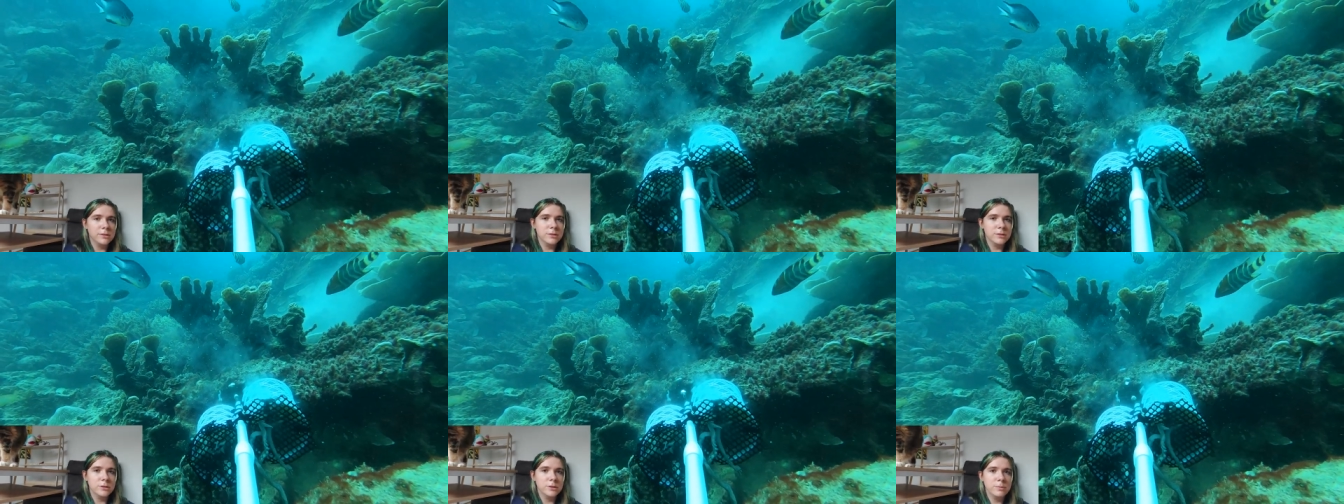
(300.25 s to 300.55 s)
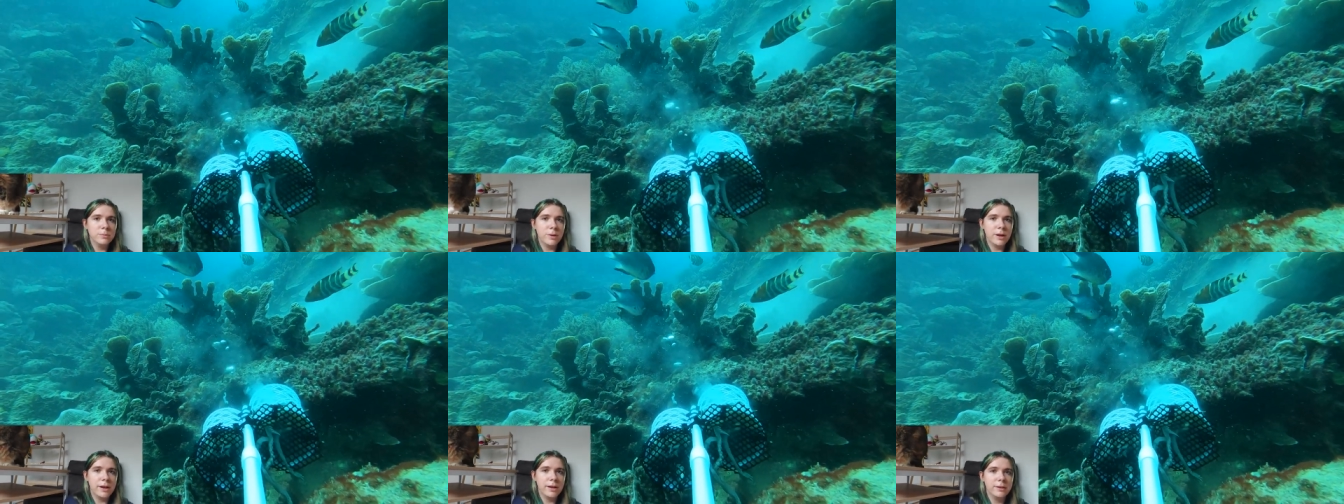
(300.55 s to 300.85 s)
Oh,
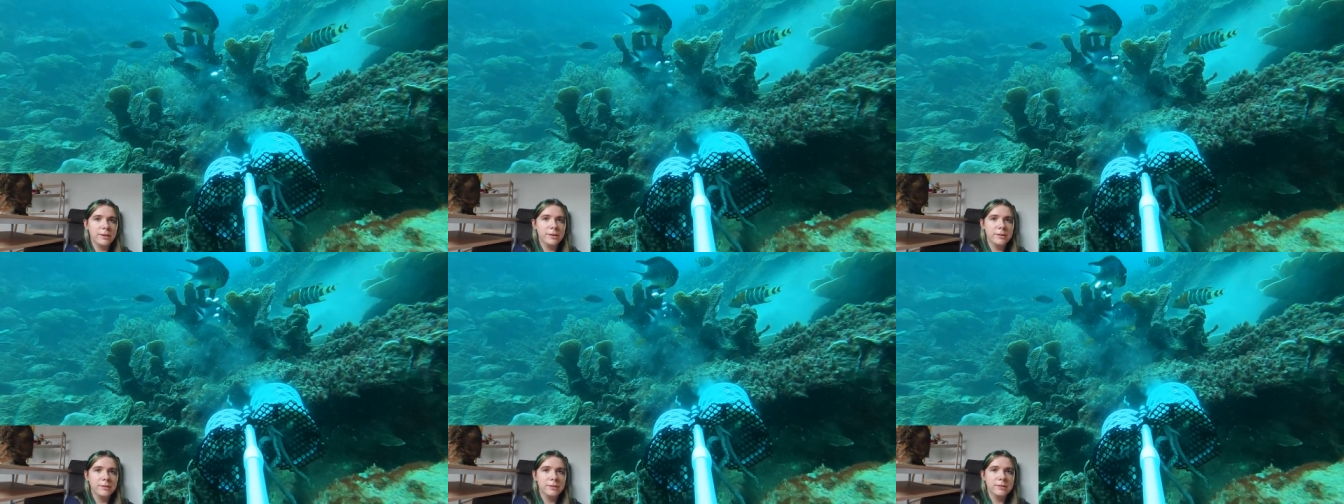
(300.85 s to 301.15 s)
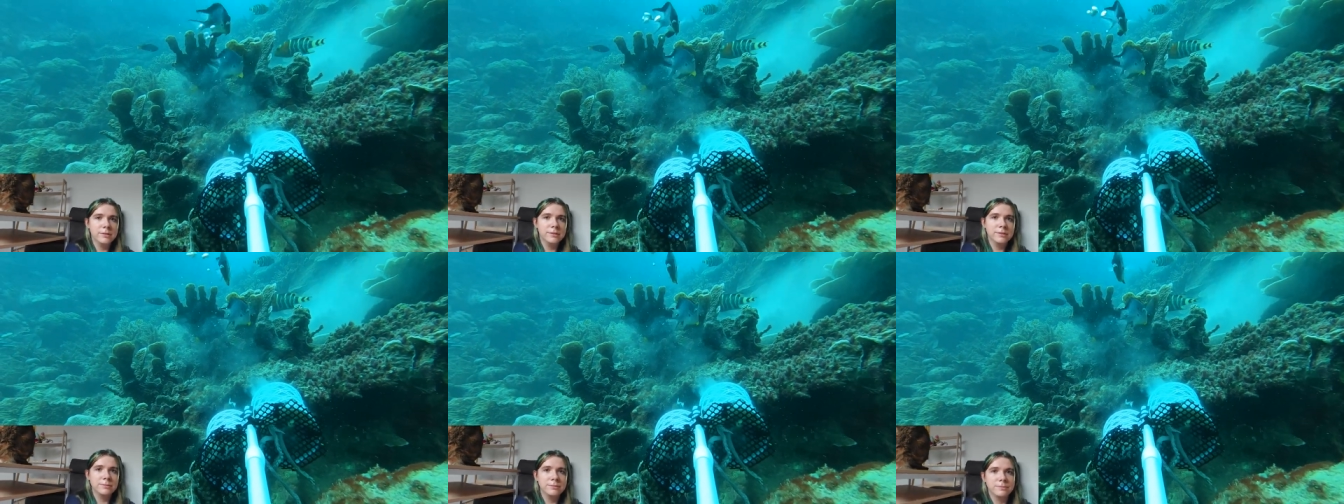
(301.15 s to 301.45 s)
goodbye.
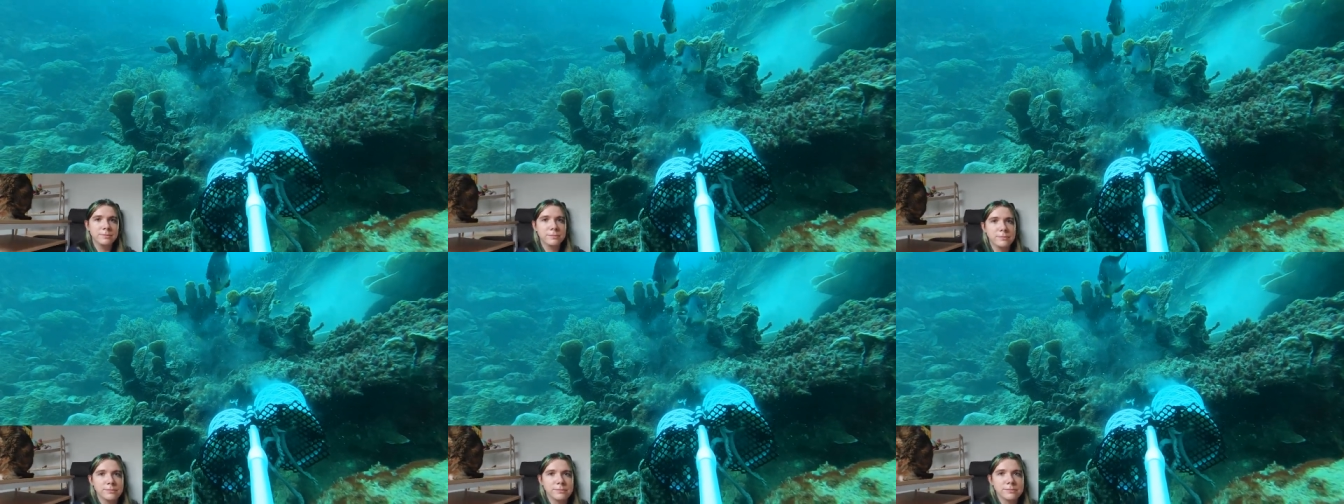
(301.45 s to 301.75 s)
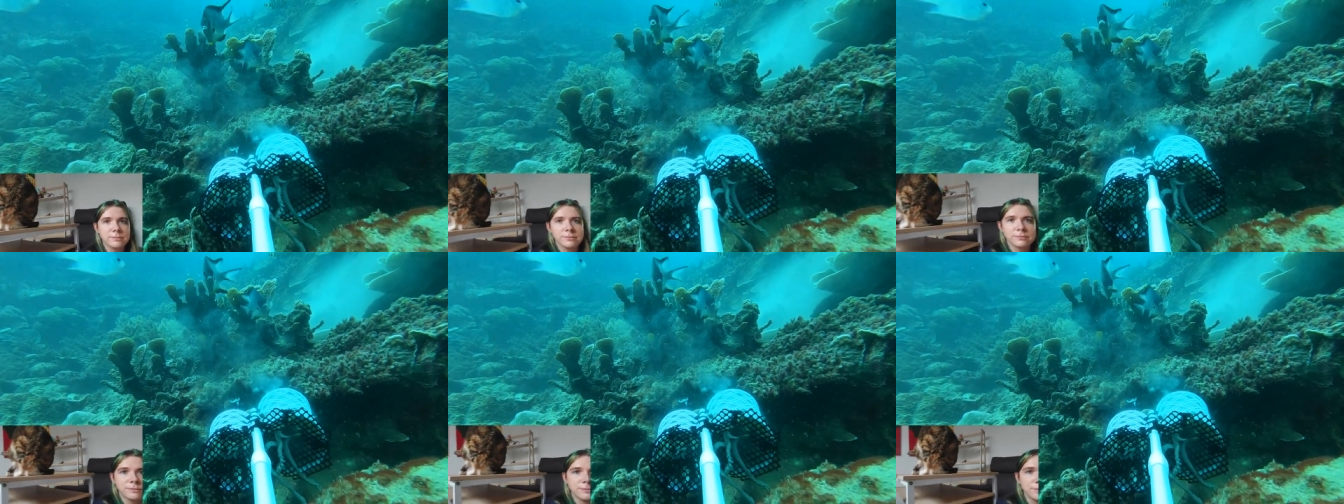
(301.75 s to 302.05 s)

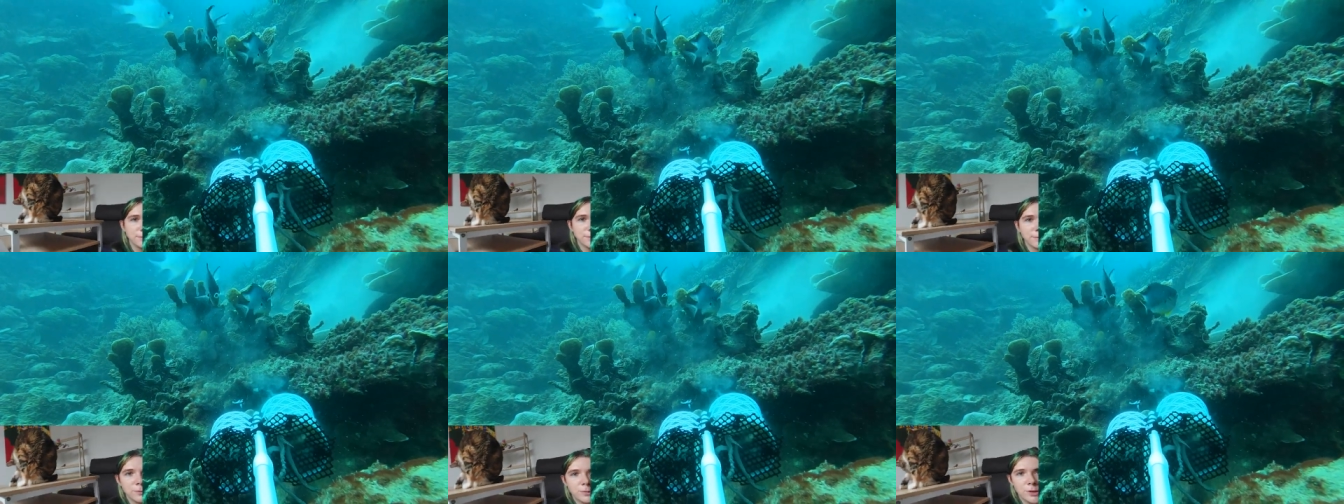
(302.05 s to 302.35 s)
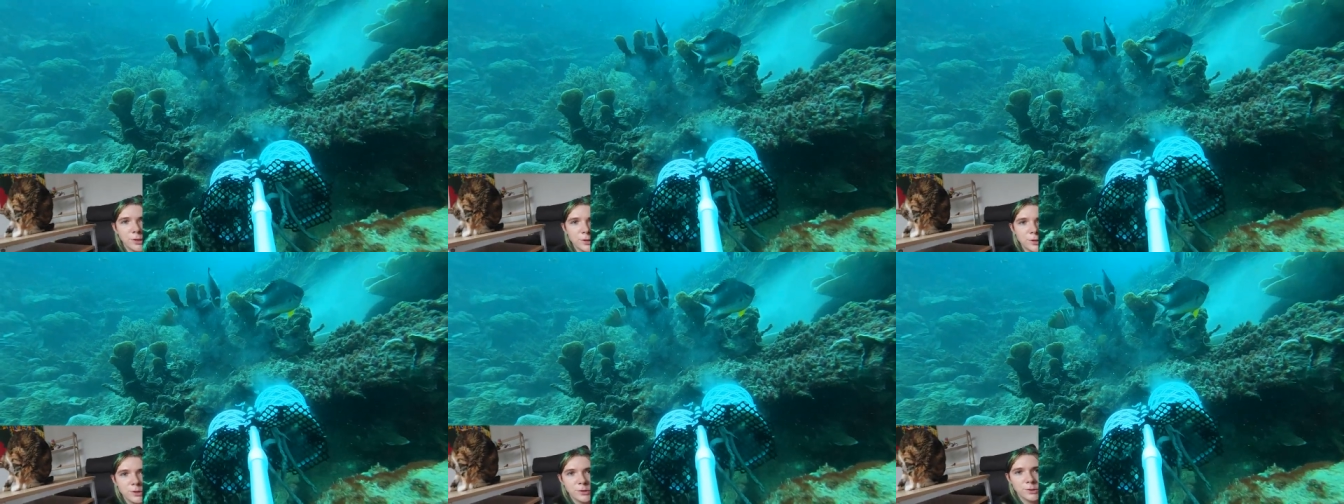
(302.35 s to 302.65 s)

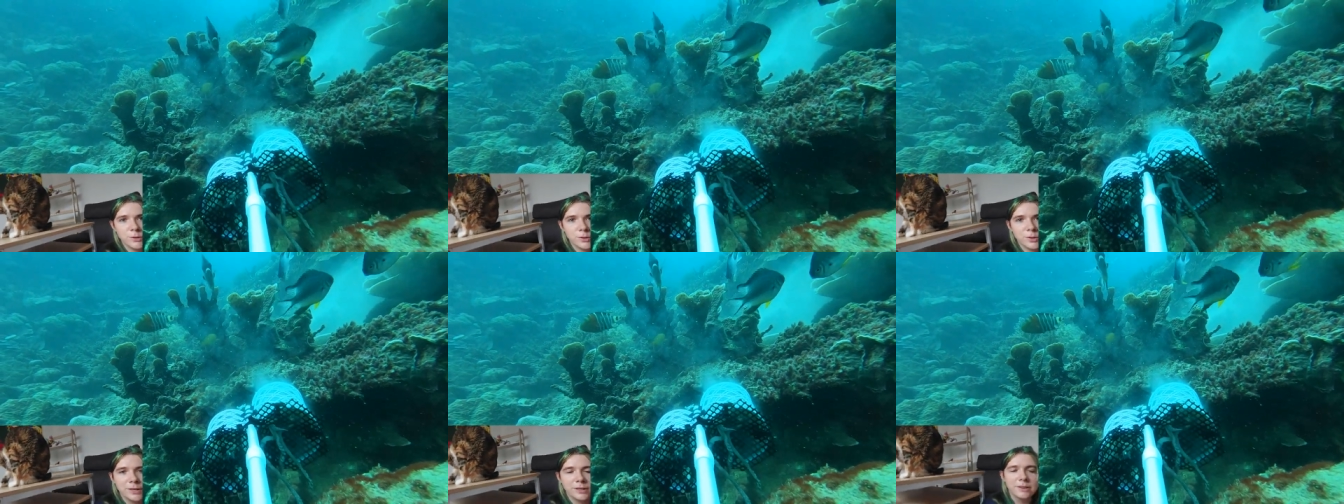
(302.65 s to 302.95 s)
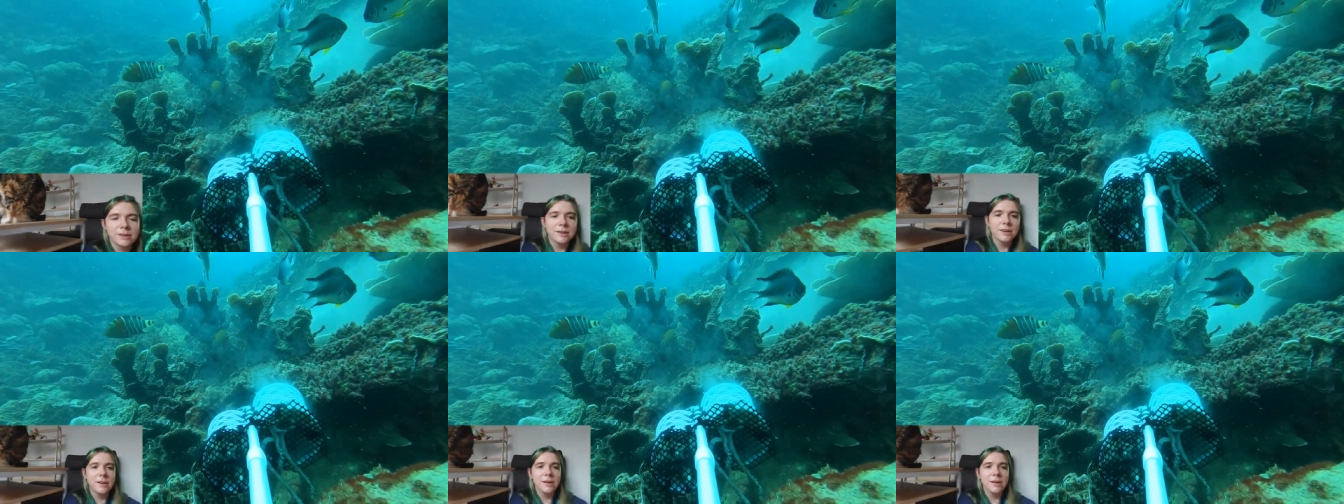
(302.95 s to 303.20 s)
What are you doing?